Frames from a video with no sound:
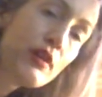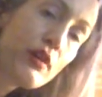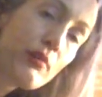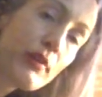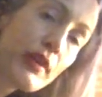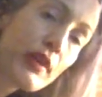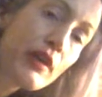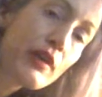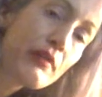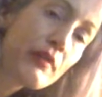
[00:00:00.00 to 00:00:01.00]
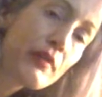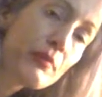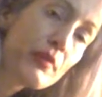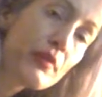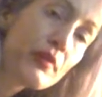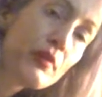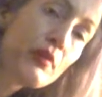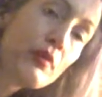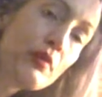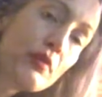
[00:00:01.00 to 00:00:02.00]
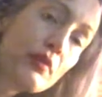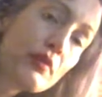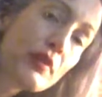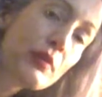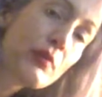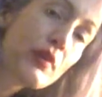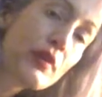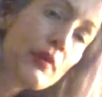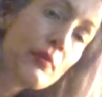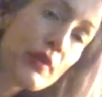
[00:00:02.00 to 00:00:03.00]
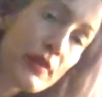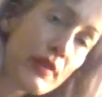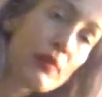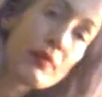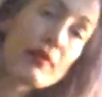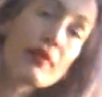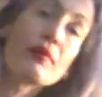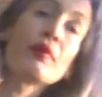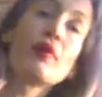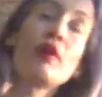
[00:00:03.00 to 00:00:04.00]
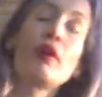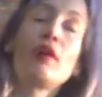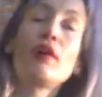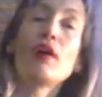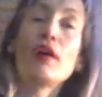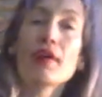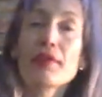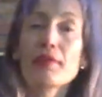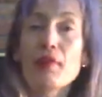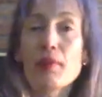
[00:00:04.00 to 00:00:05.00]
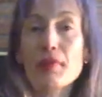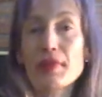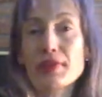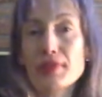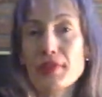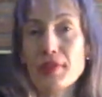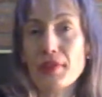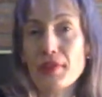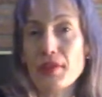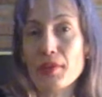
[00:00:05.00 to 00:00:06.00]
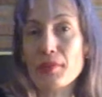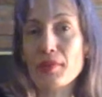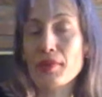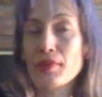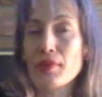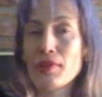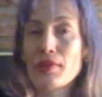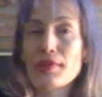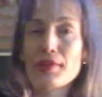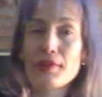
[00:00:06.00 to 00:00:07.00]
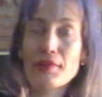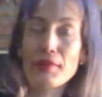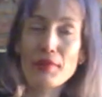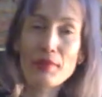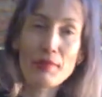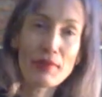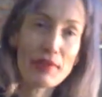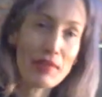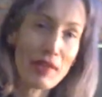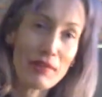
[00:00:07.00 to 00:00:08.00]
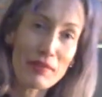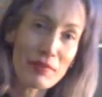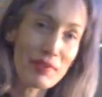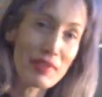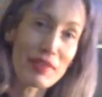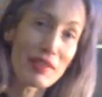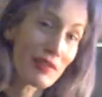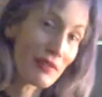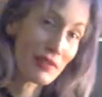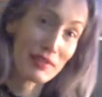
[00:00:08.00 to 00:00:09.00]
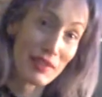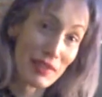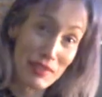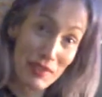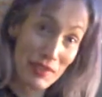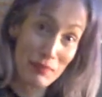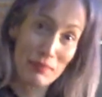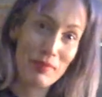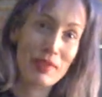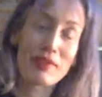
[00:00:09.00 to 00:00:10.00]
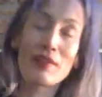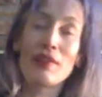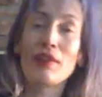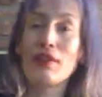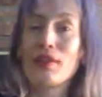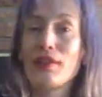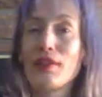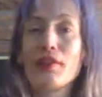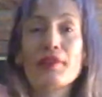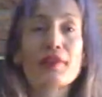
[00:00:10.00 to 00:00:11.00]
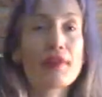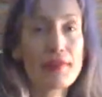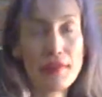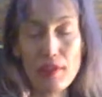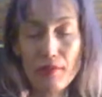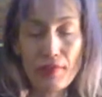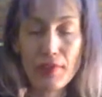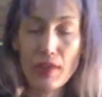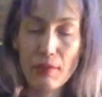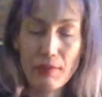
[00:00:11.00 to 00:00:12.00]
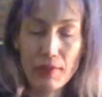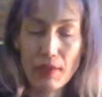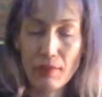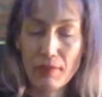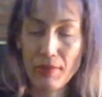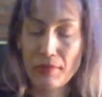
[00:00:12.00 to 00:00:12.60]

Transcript: oh my god, I wrote a book. Only one. Well, there were two. On a small presses in Europe, which folded immediately afterwards and I never saw it on. But no regrets. I'm very happy it happened.